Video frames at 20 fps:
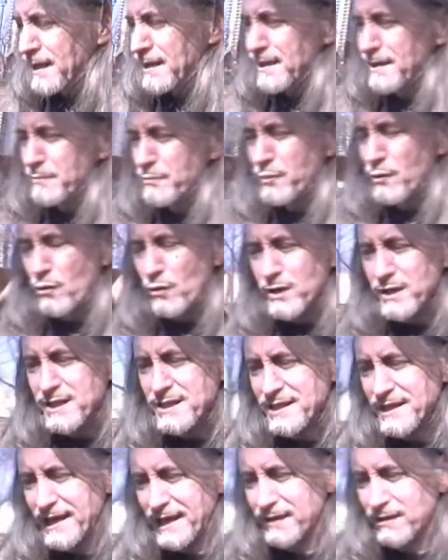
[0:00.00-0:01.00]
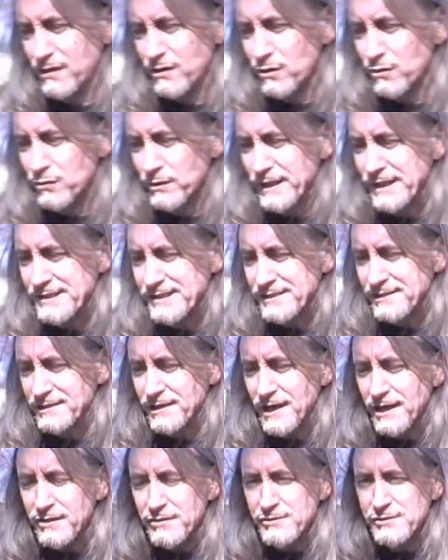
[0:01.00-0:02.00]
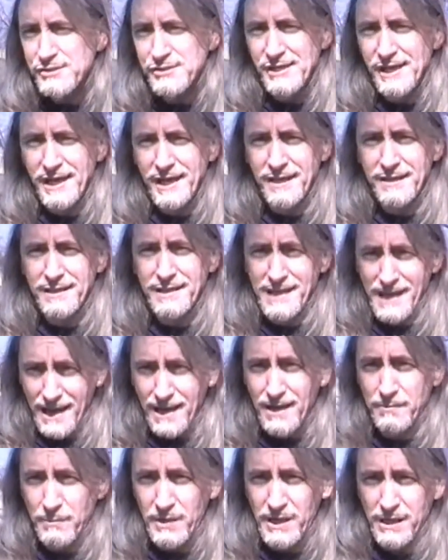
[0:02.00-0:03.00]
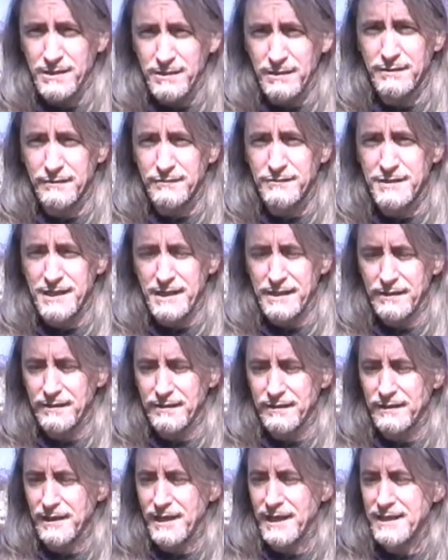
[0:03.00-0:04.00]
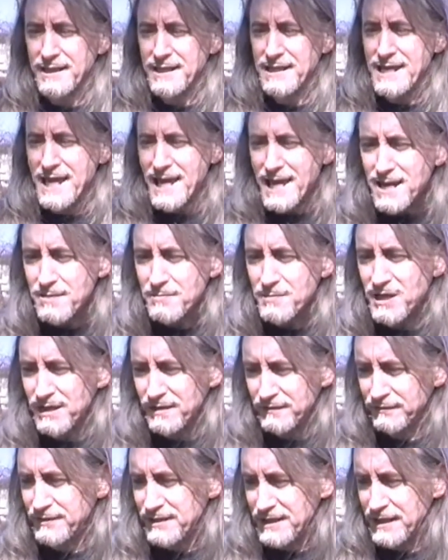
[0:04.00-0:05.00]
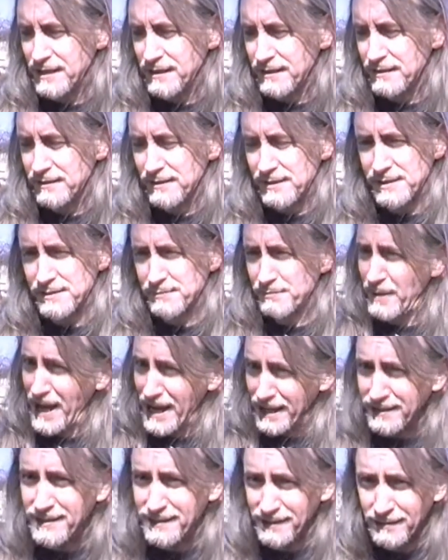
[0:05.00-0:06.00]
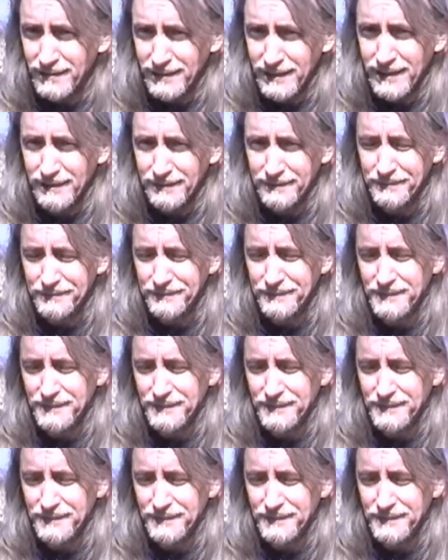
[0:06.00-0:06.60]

The important thing, though, is to understand the enemy of teeth. And the enemy of teeth is bacteria.